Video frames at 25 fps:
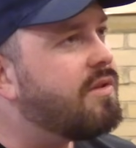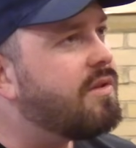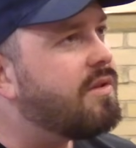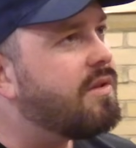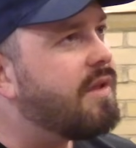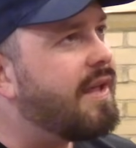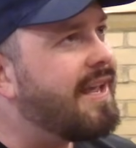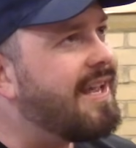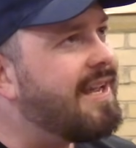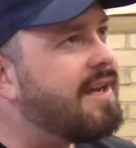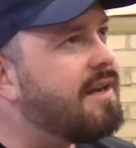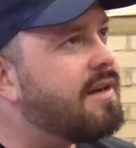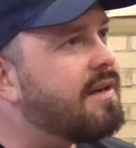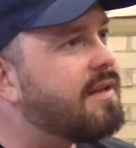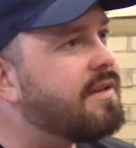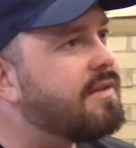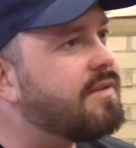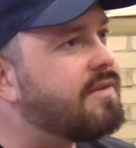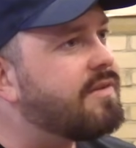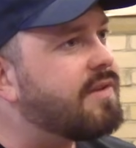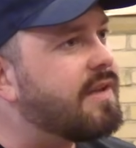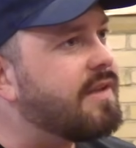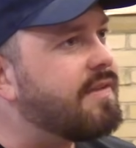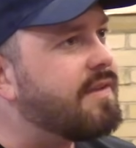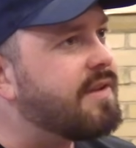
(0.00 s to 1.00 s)

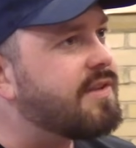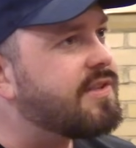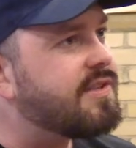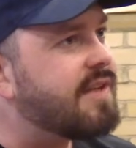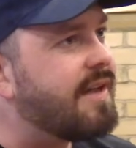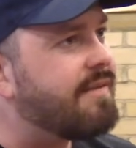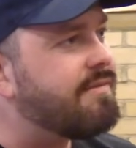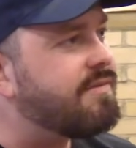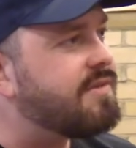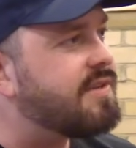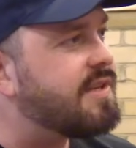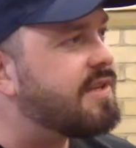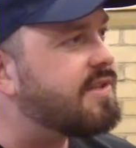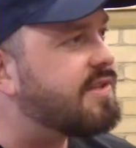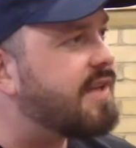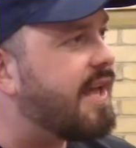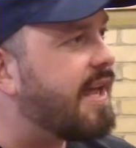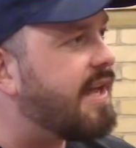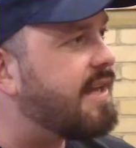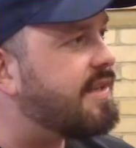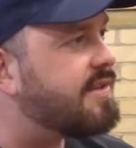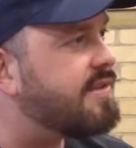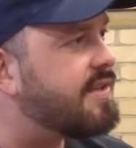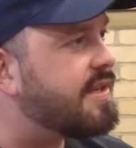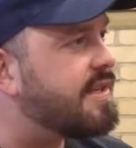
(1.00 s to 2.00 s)
England in the 70s,
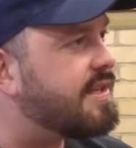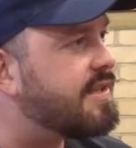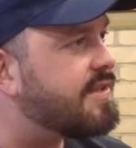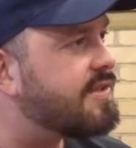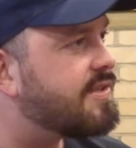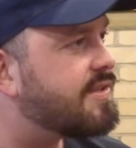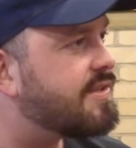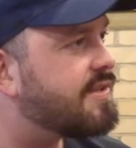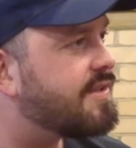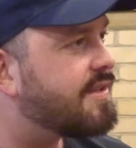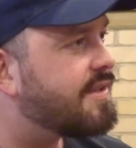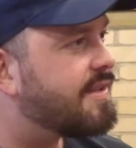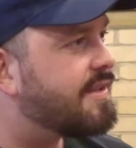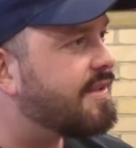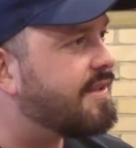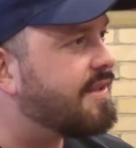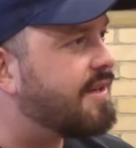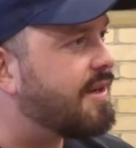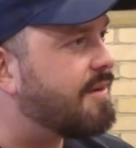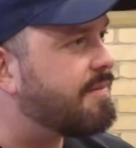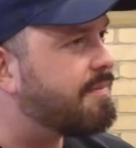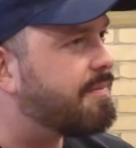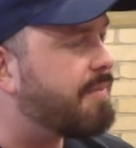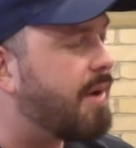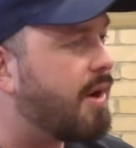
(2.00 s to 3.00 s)

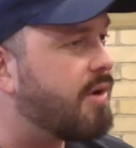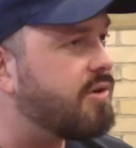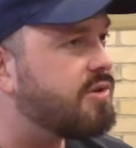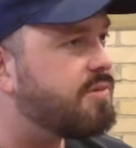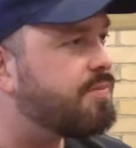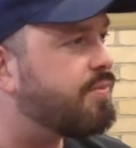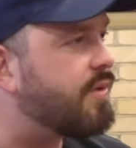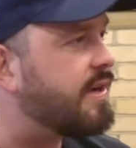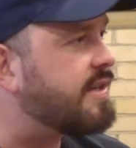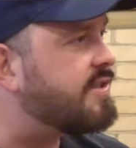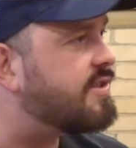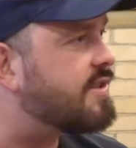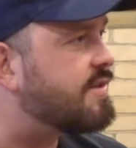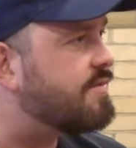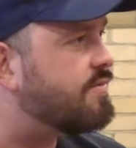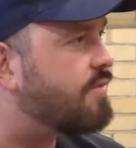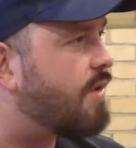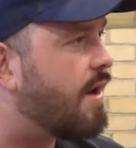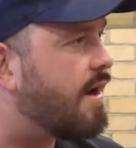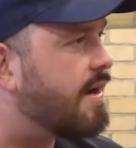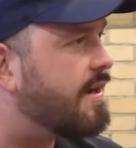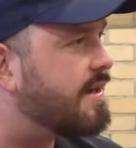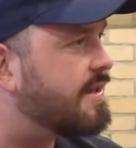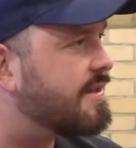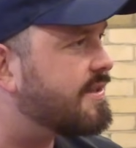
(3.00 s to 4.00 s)
80s, post Brixton
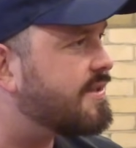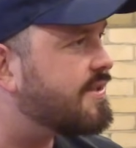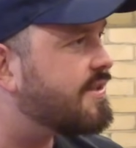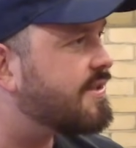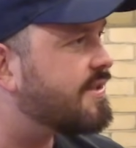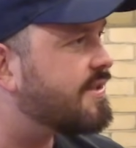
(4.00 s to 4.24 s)
riots,